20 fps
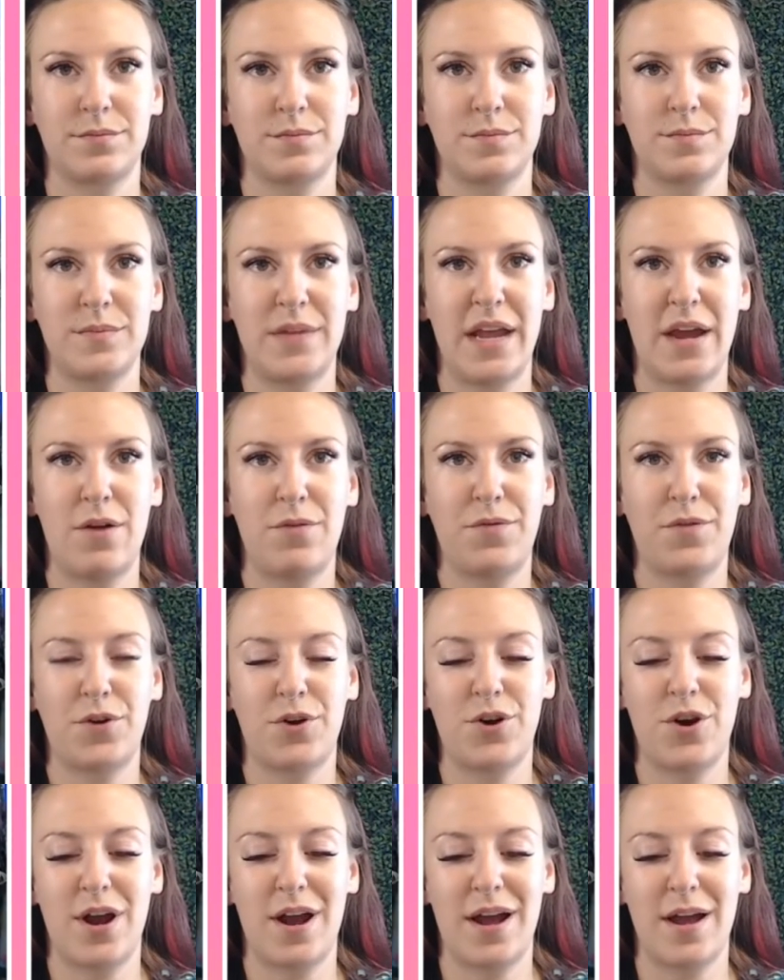Now for
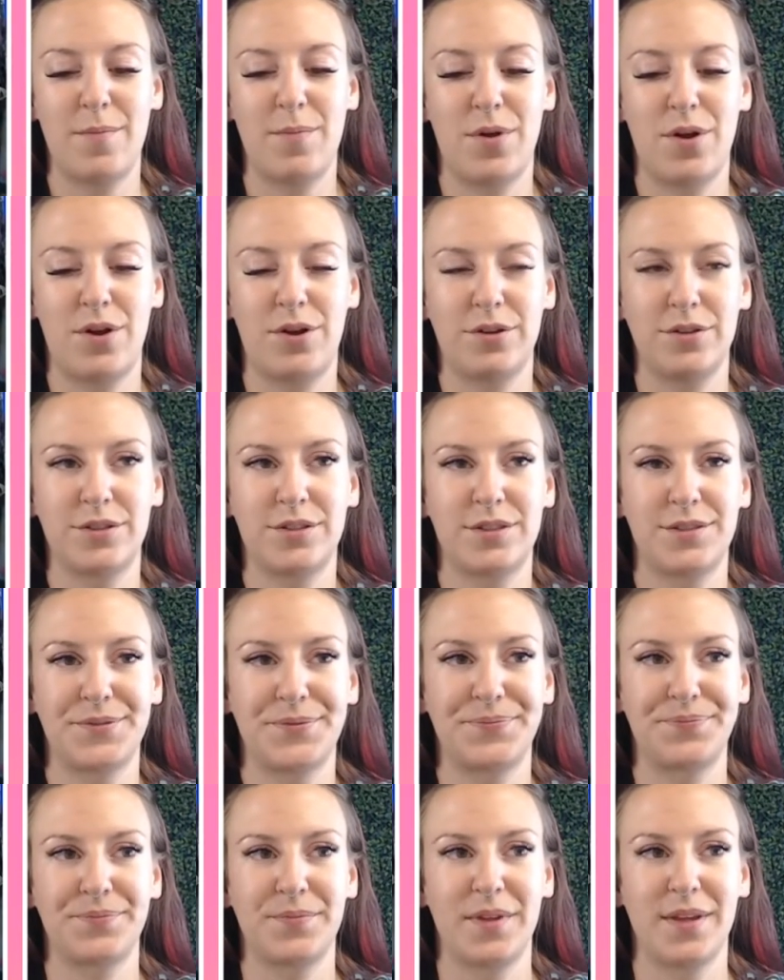her eyeballs.
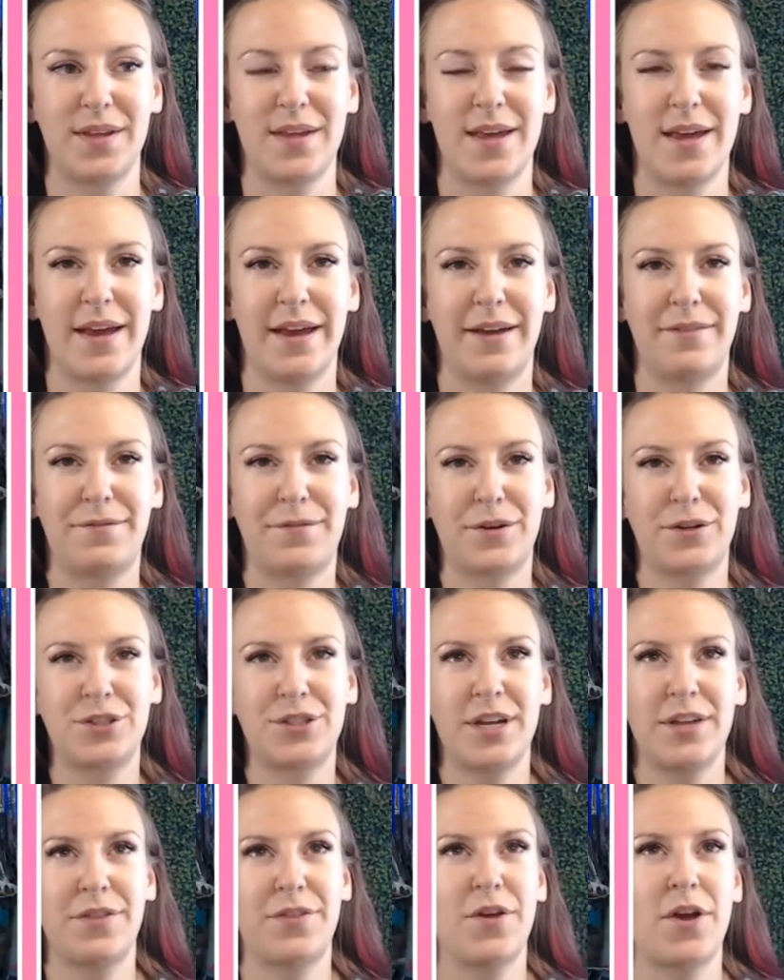At first
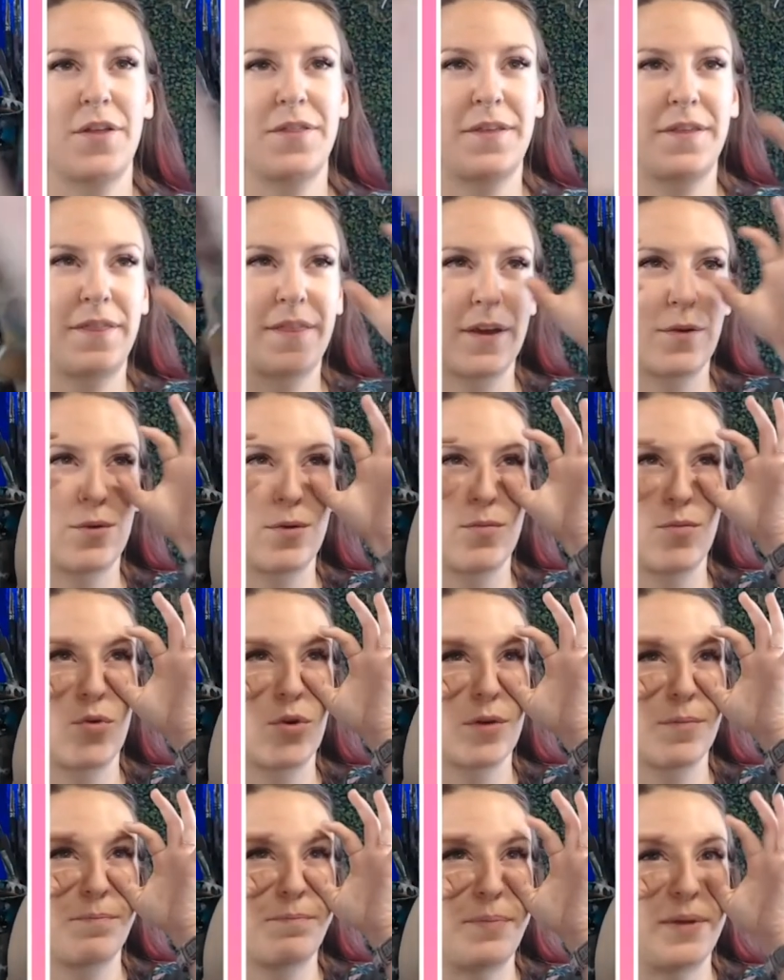I thought that they were
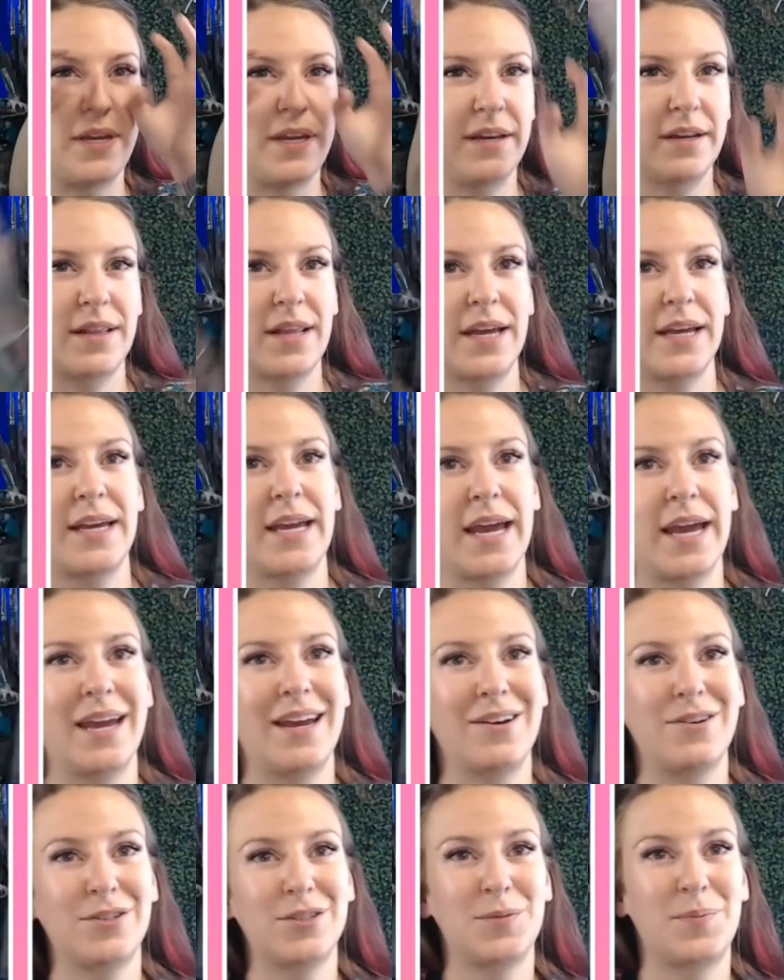more bean-like
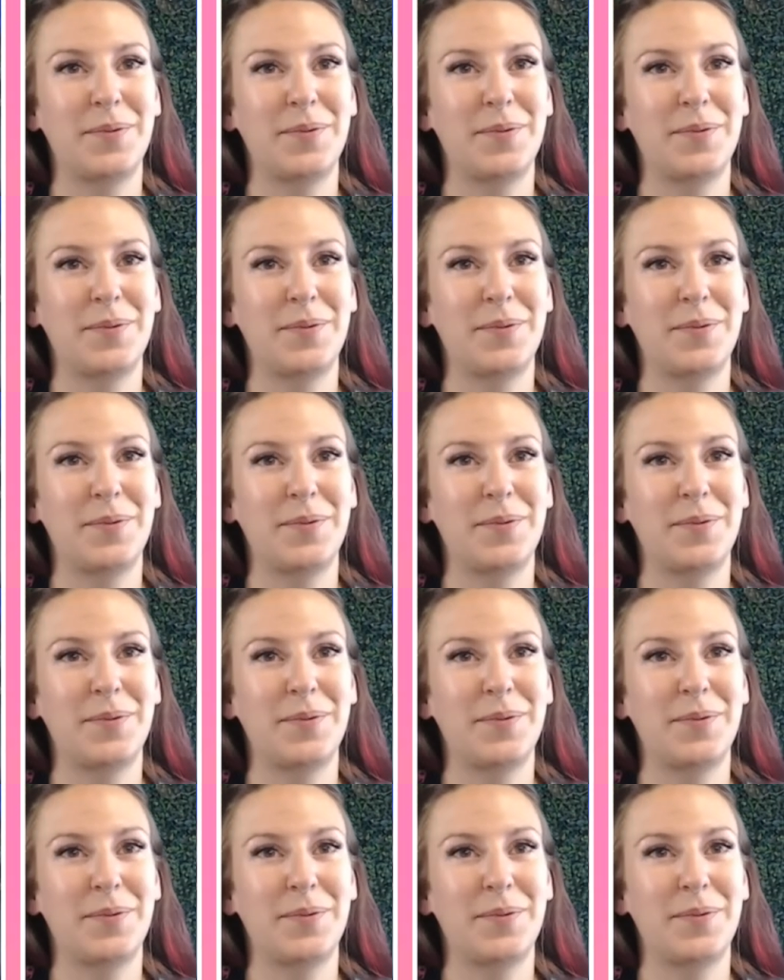angles,